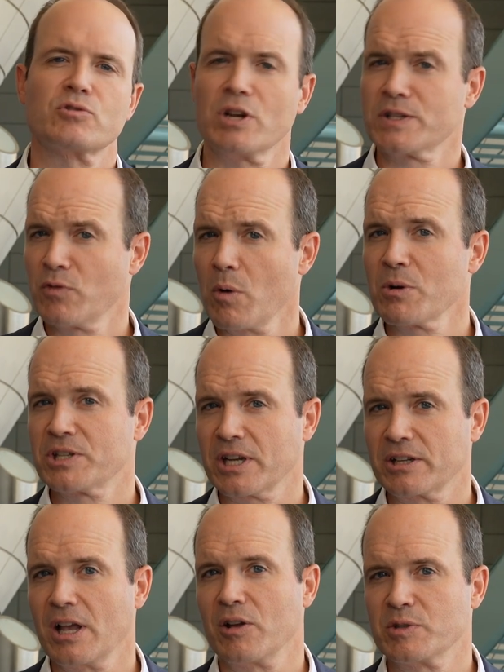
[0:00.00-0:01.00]
Transformer
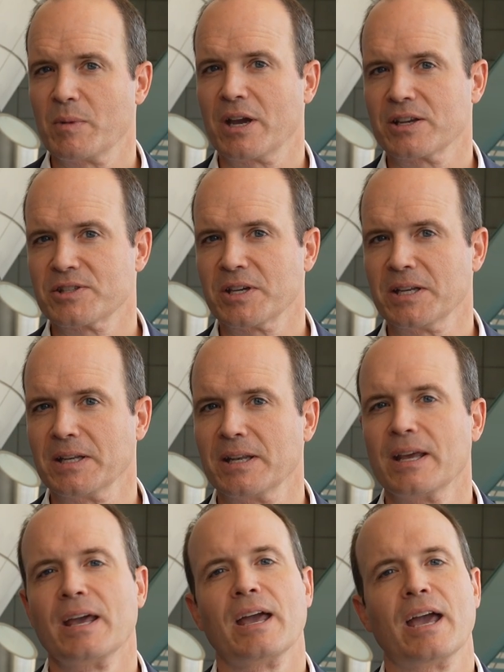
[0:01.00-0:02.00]
Technology Magazine,
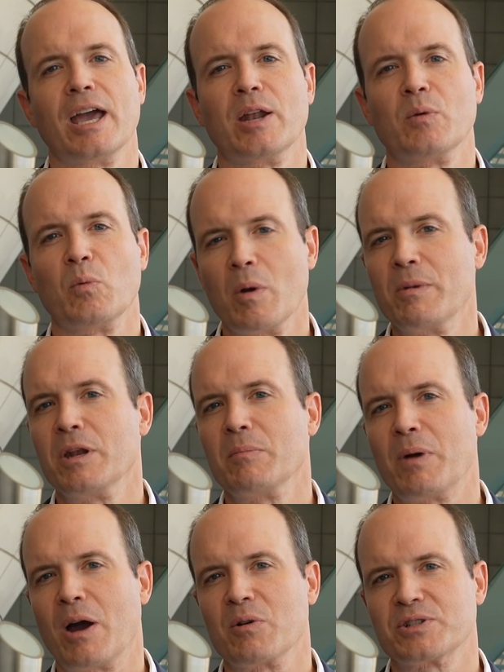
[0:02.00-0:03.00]
and Women in
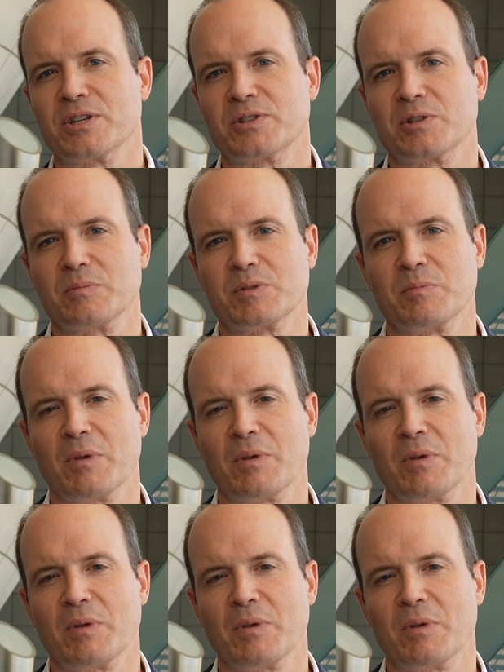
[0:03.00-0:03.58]
Power Systems